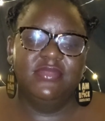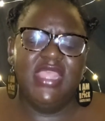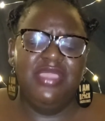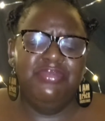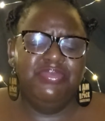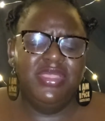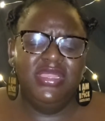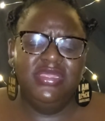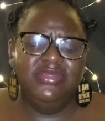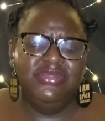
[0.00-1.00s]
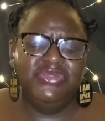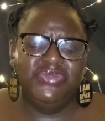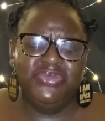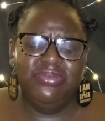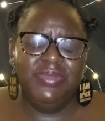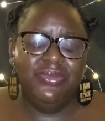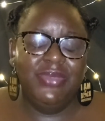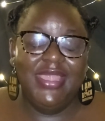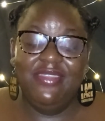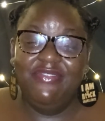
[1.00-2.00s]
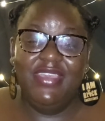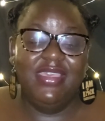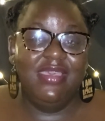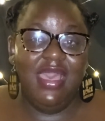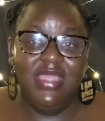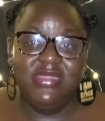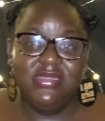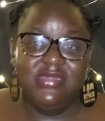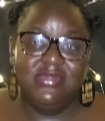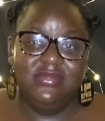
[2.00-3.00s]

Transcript: I really do, but what if I can't?